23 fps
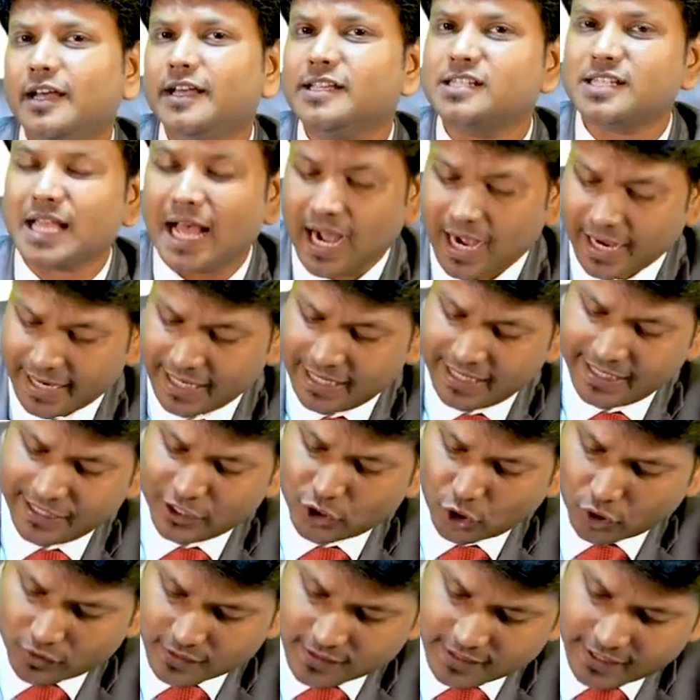is highly
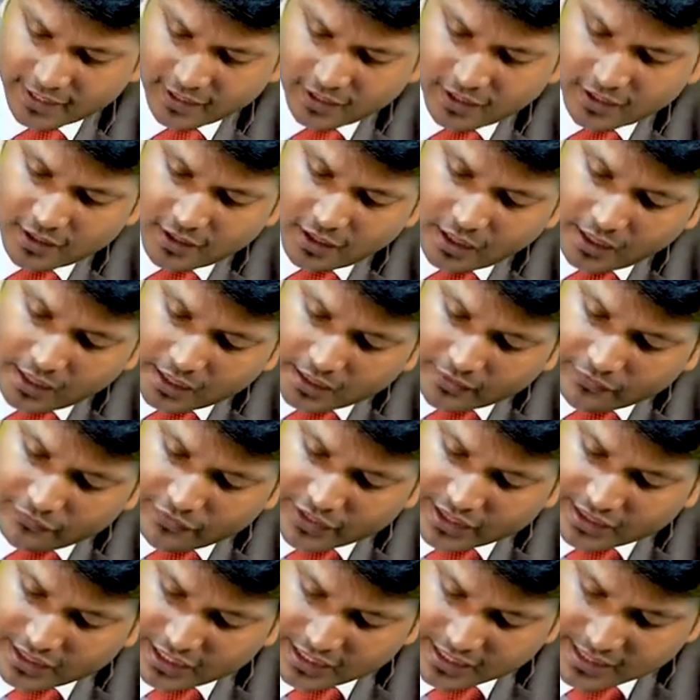toxic.
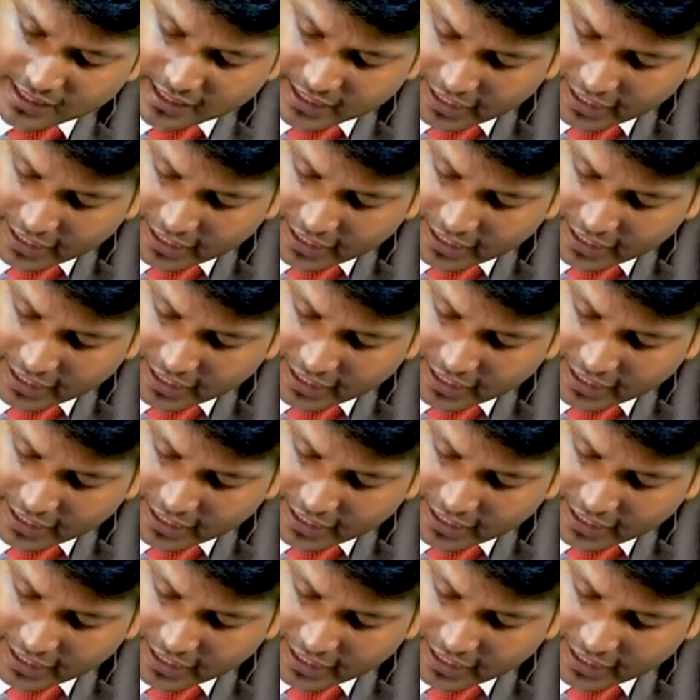With this